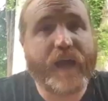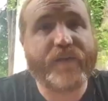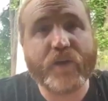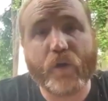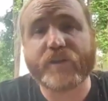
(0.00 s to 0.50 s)
And
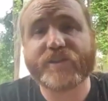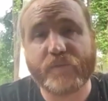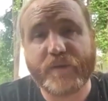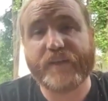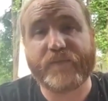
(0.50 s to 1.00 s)
then you're also
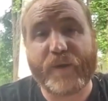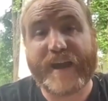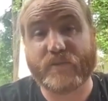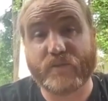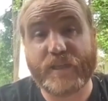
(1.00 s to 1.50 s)
going to be given
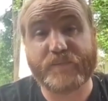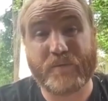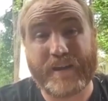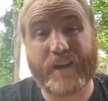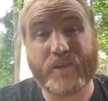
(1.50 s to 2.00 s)
practical tips
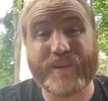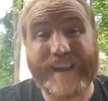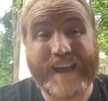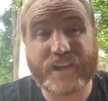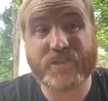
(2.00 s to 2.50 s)
about how you can
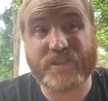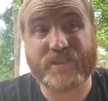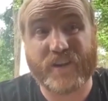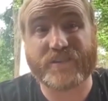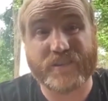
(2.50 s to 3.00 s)
actually
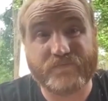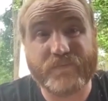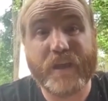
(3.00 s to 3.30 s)
start to